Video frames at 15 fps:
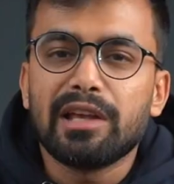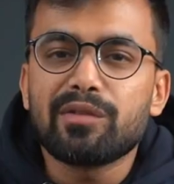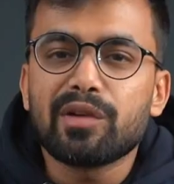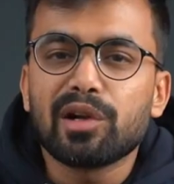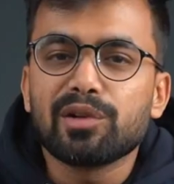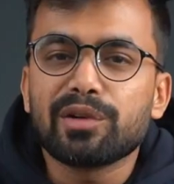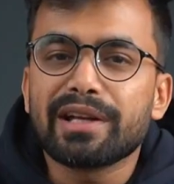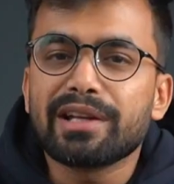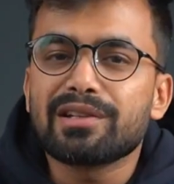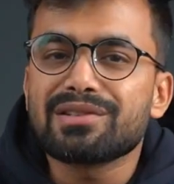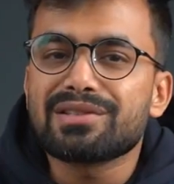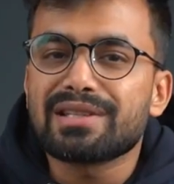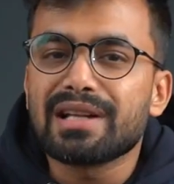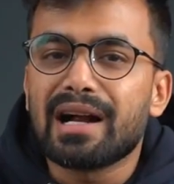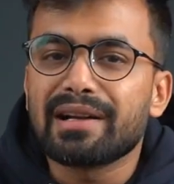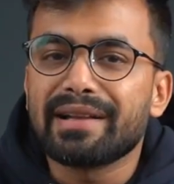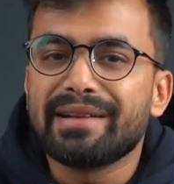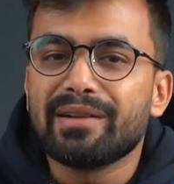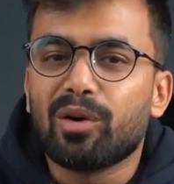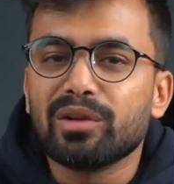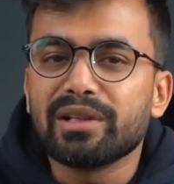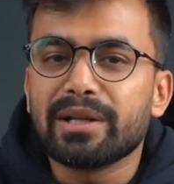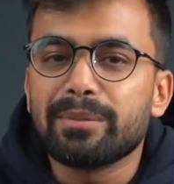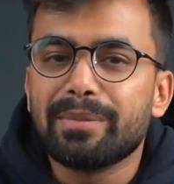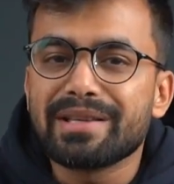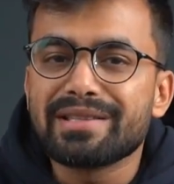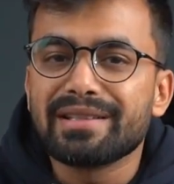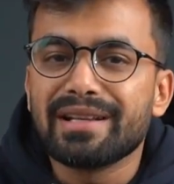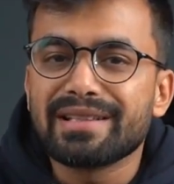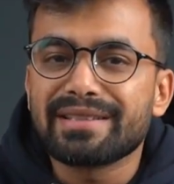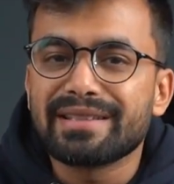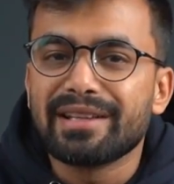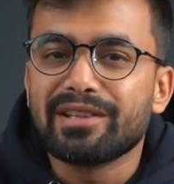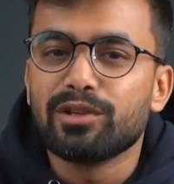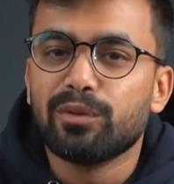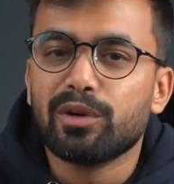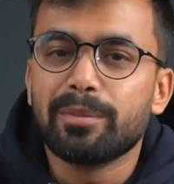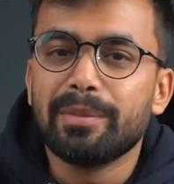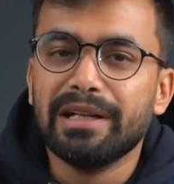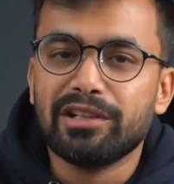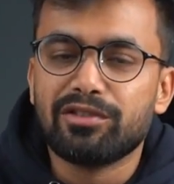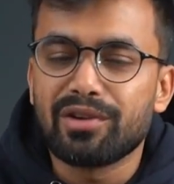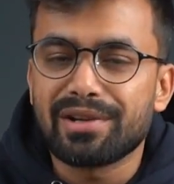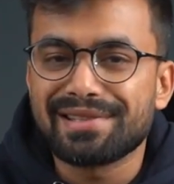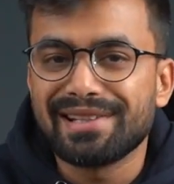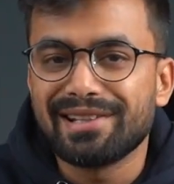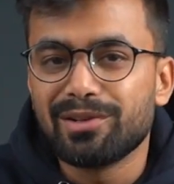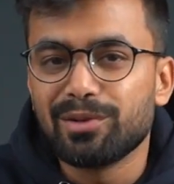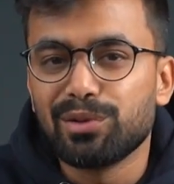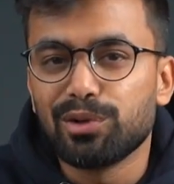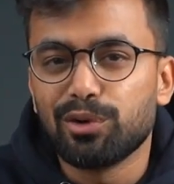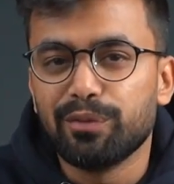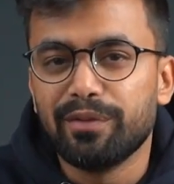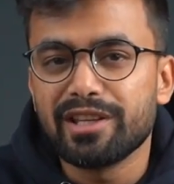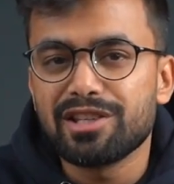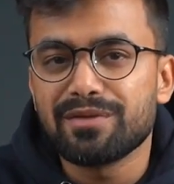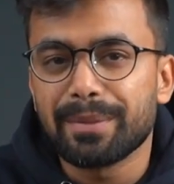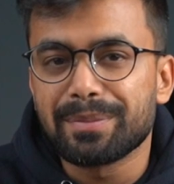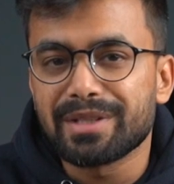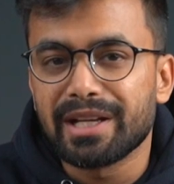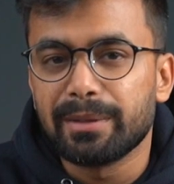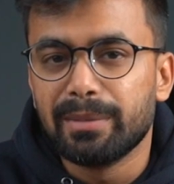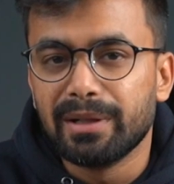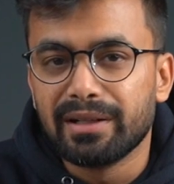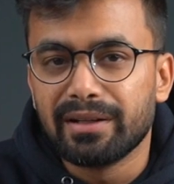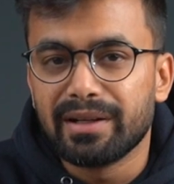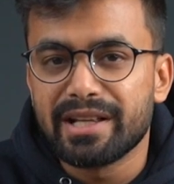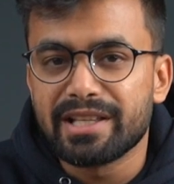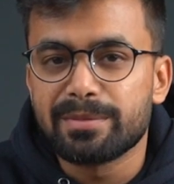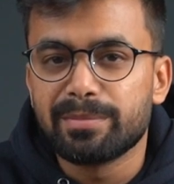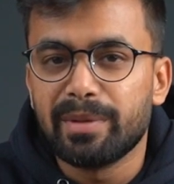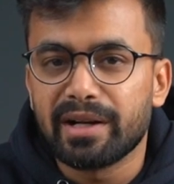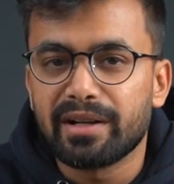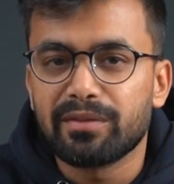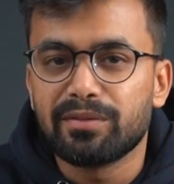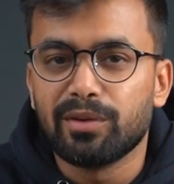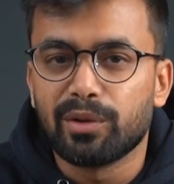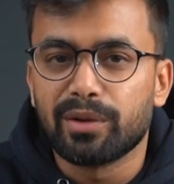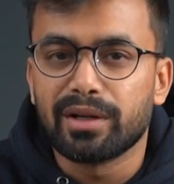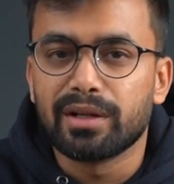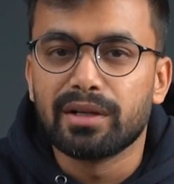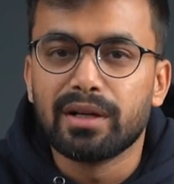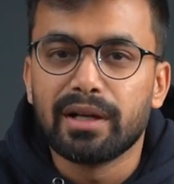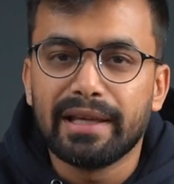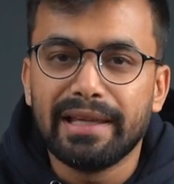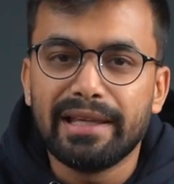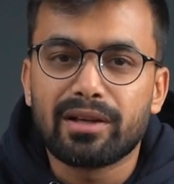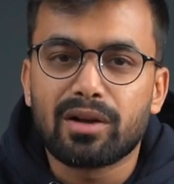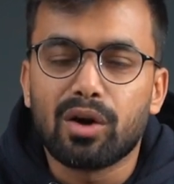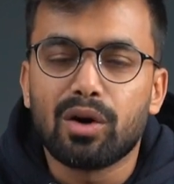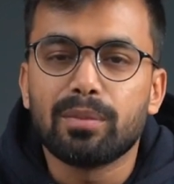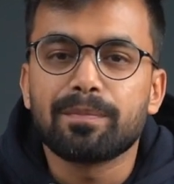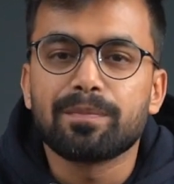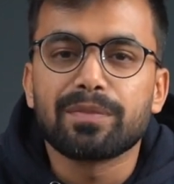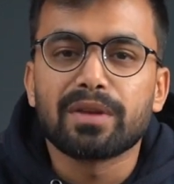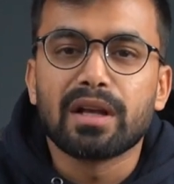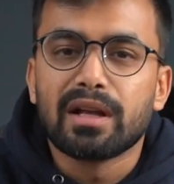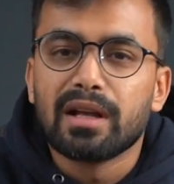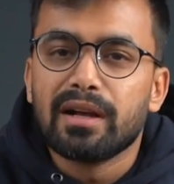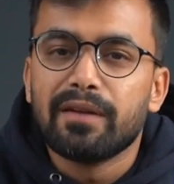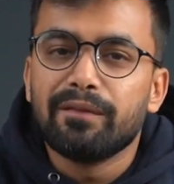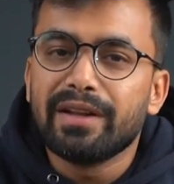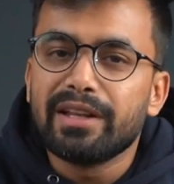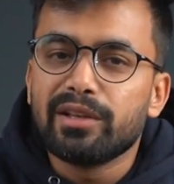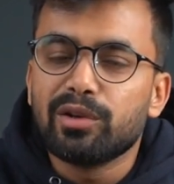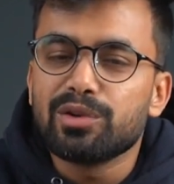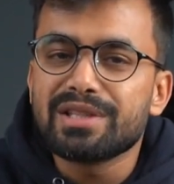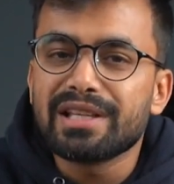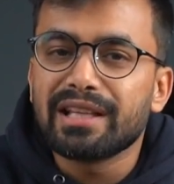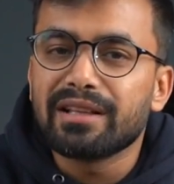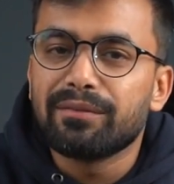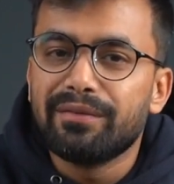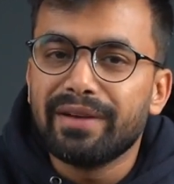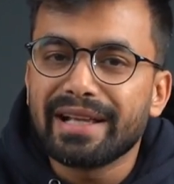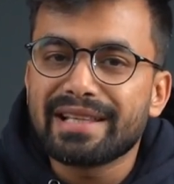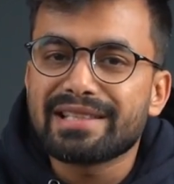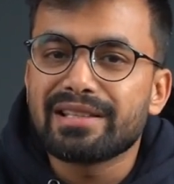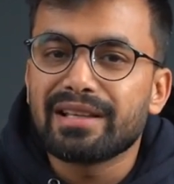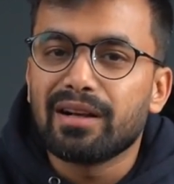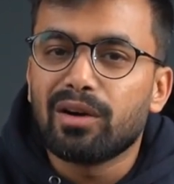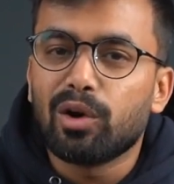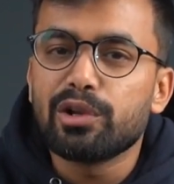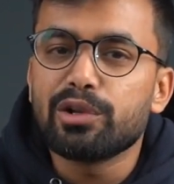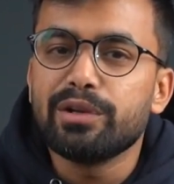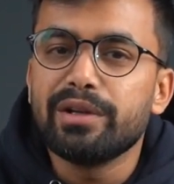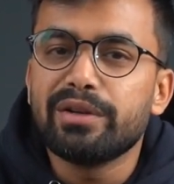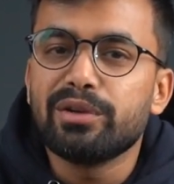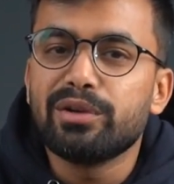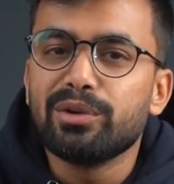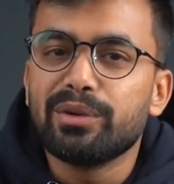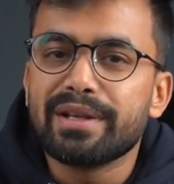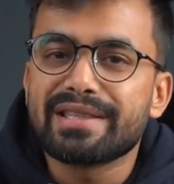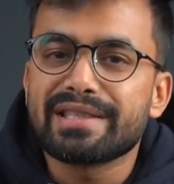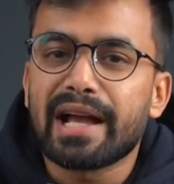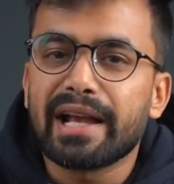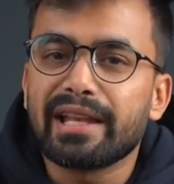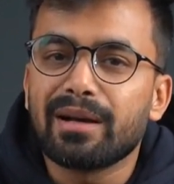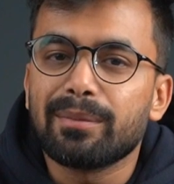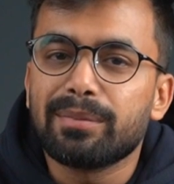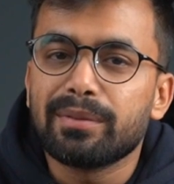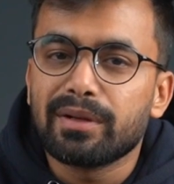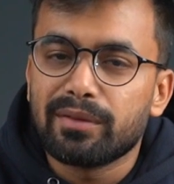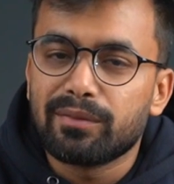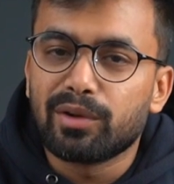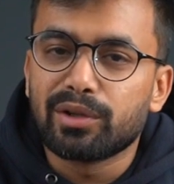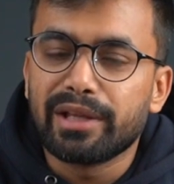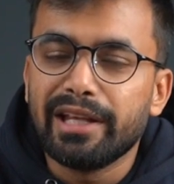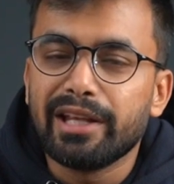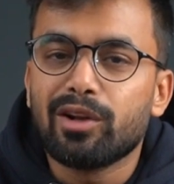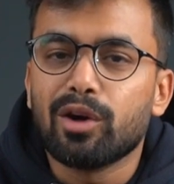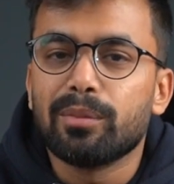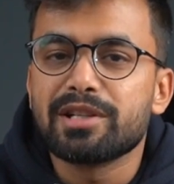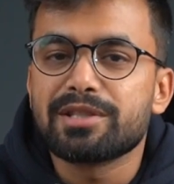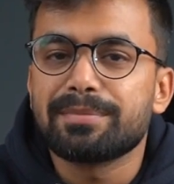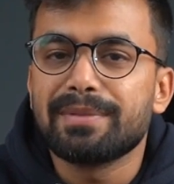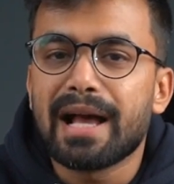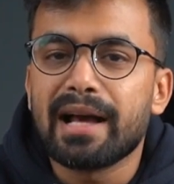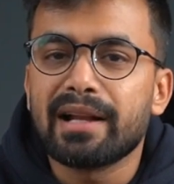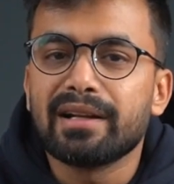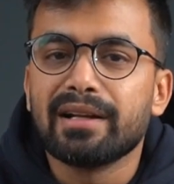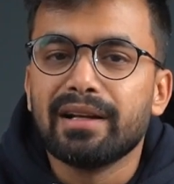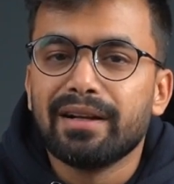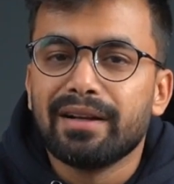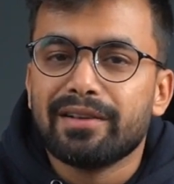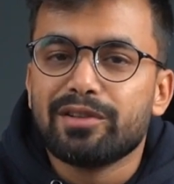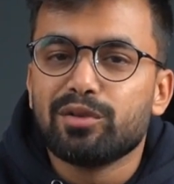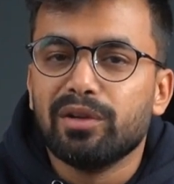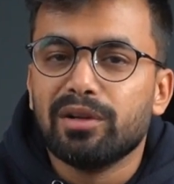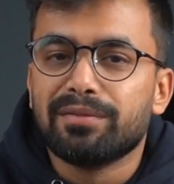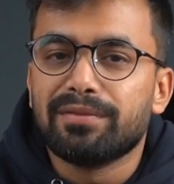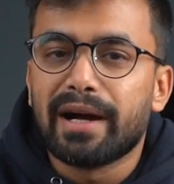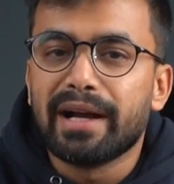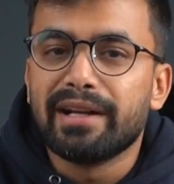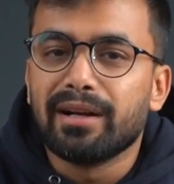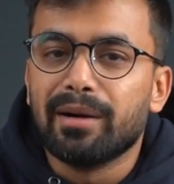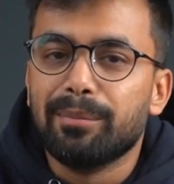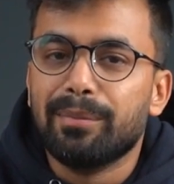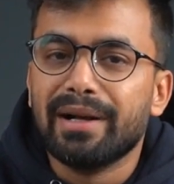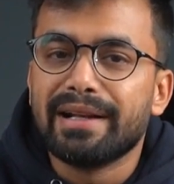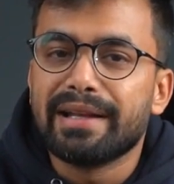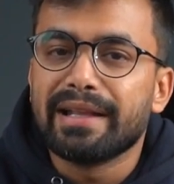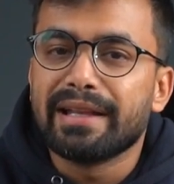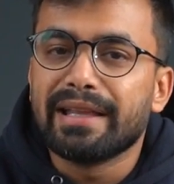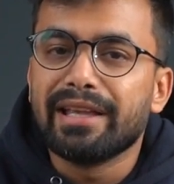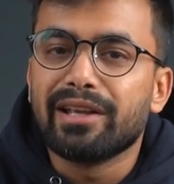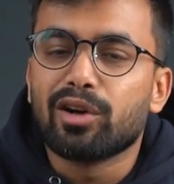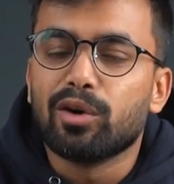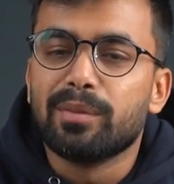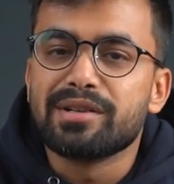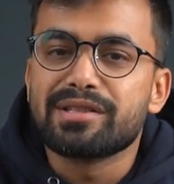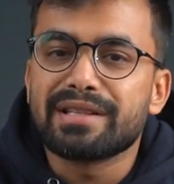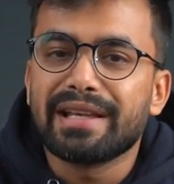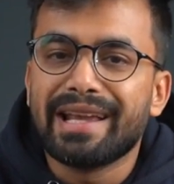If you are looking to start an online business, you would be interested to know which website builder is better for ecom. When using the Wix, all you need to do is sign up for the e-commerce plan. You will find a built-in e-commerce